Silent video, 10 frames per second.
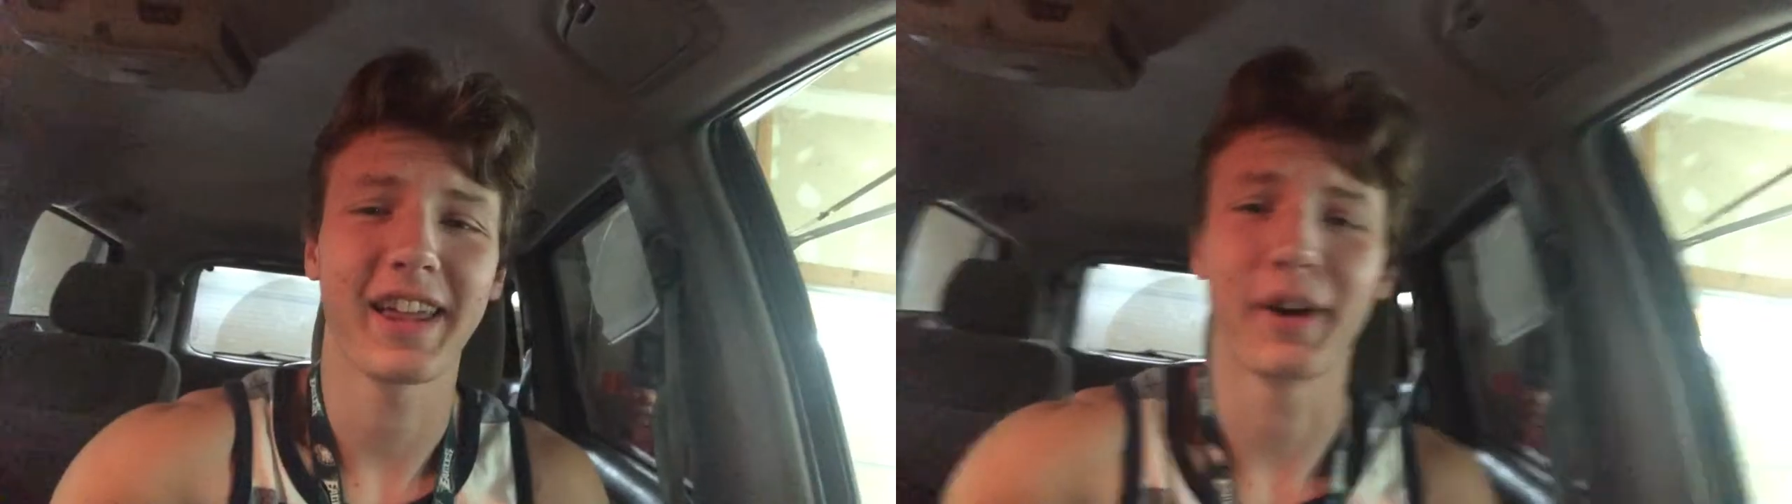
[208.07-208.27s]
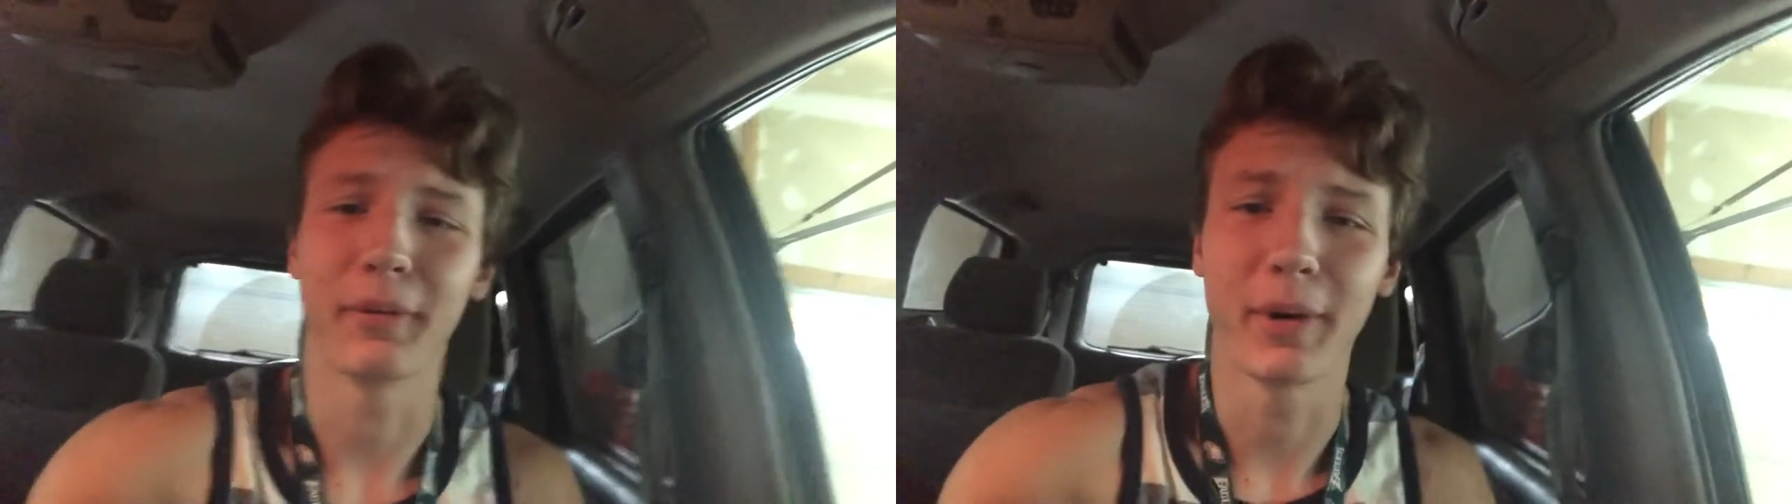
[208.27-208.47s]

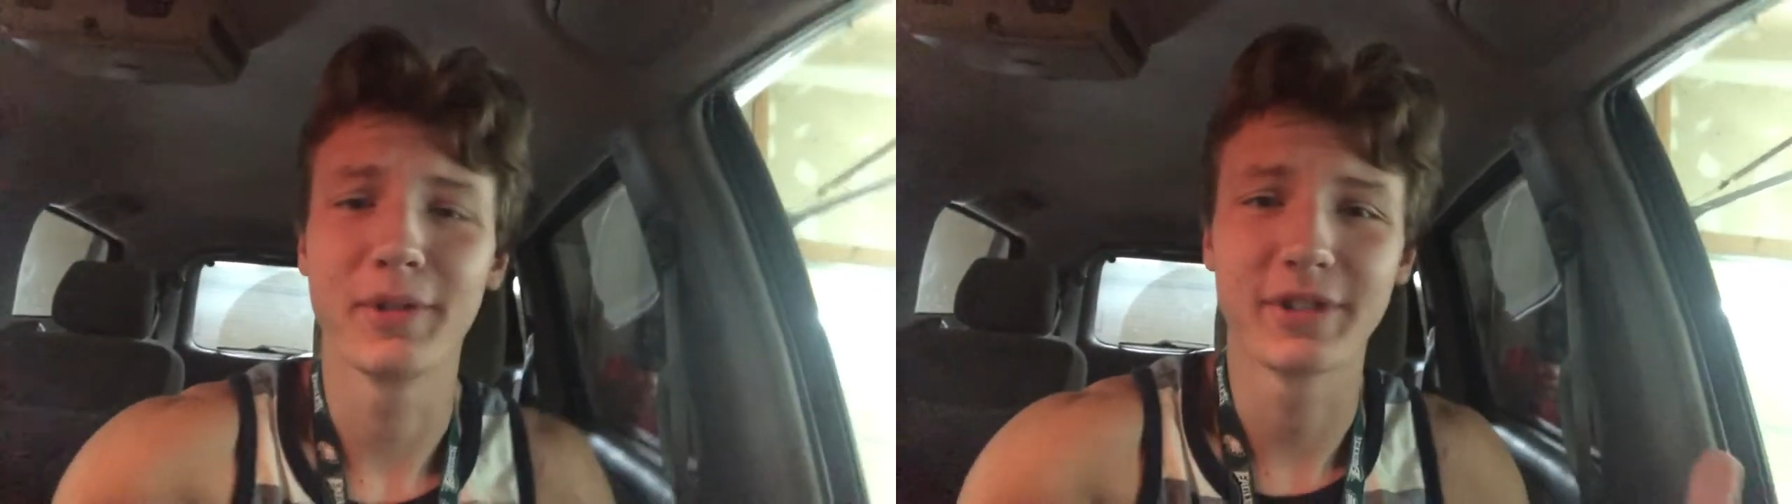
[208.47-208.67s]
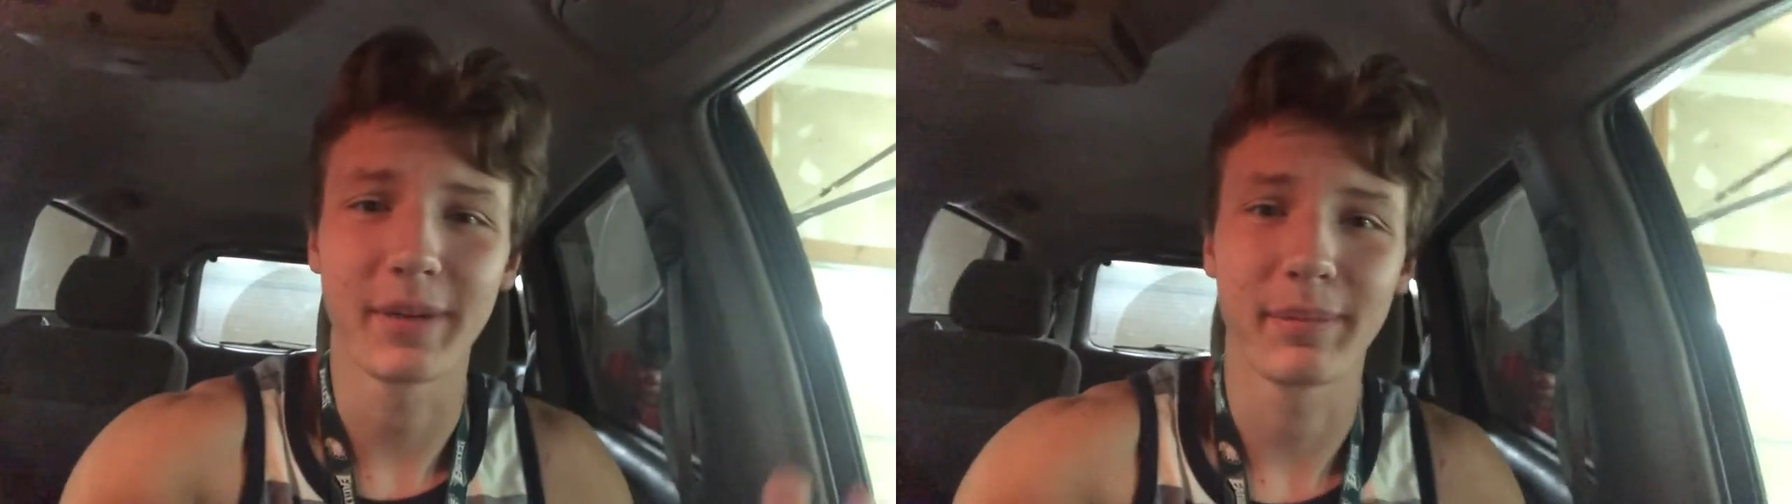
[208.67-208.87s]
like a road
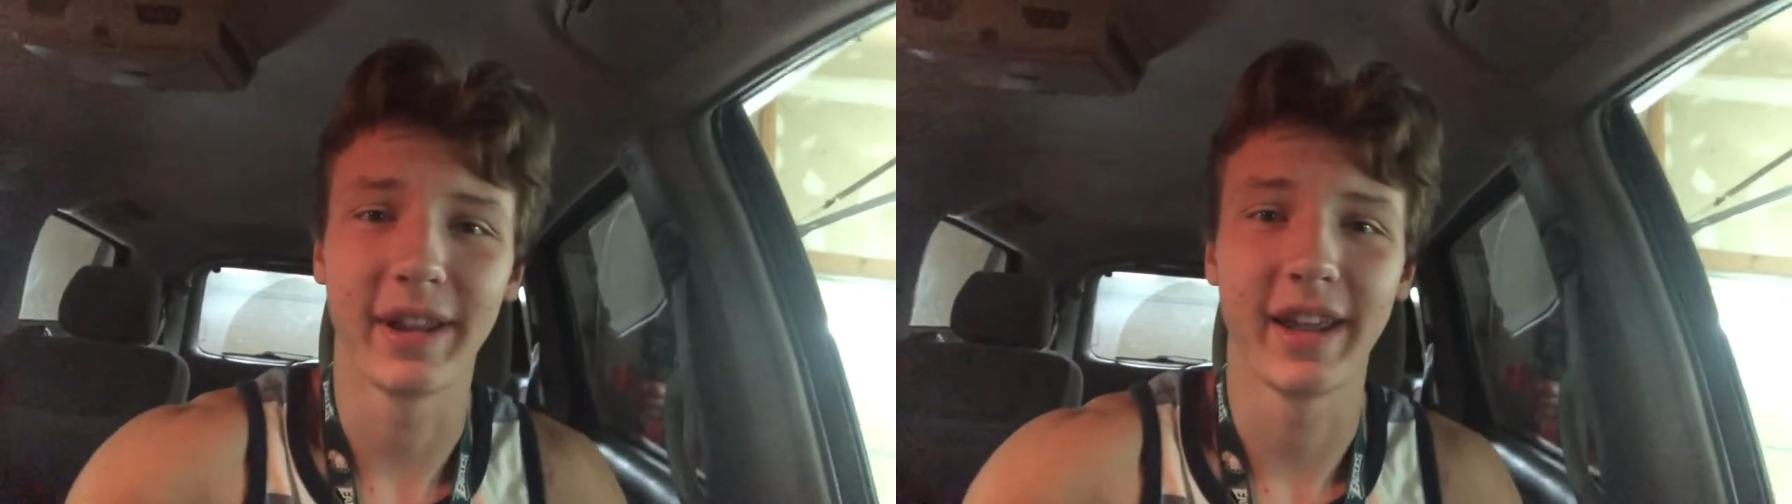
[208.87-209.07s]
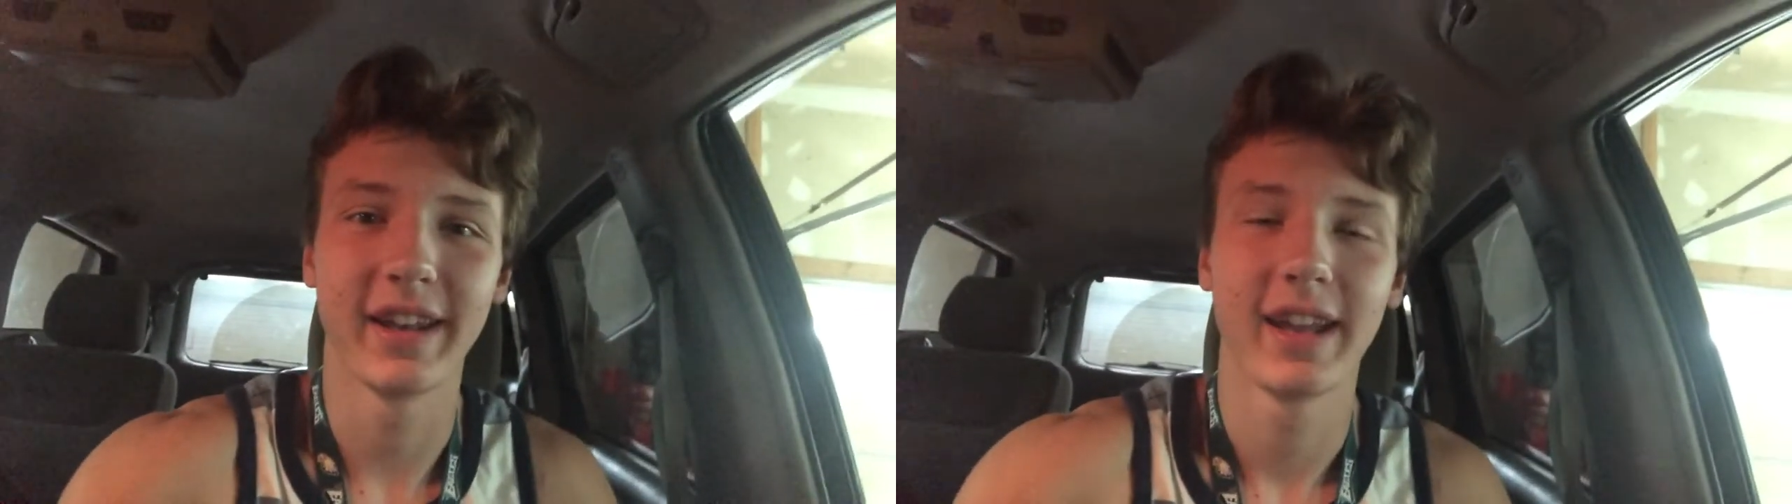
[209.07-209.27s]
trip
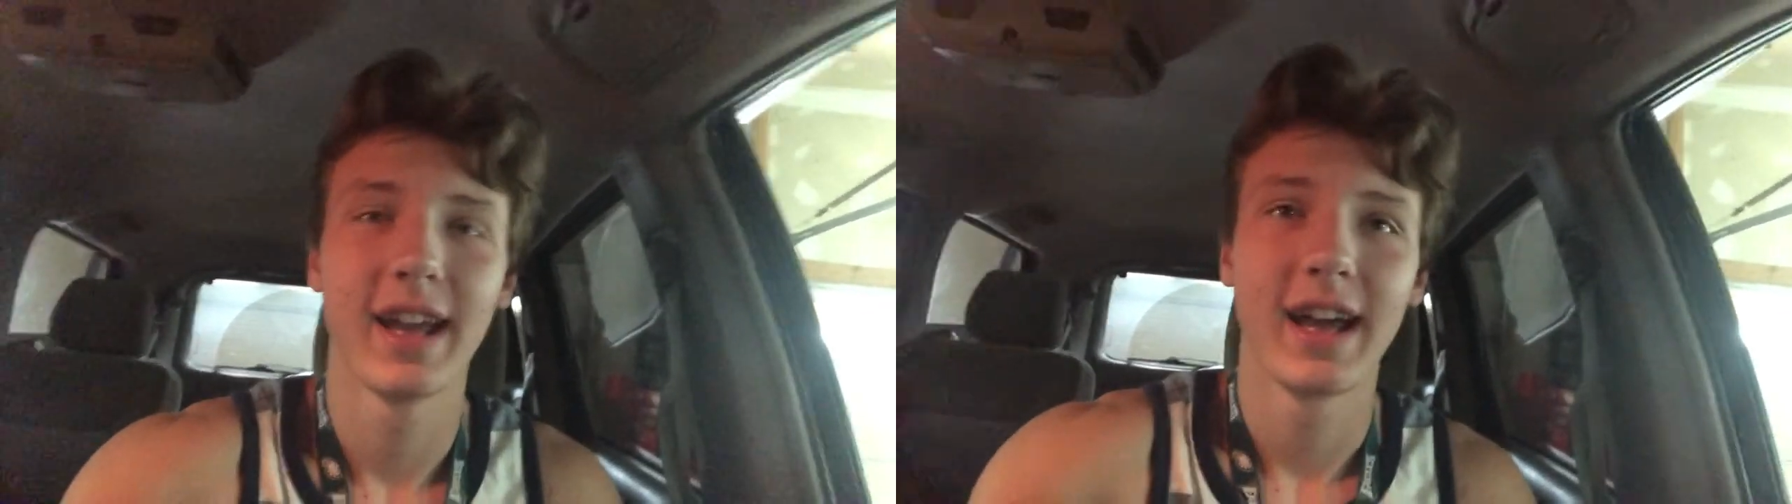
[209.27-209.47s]
planned.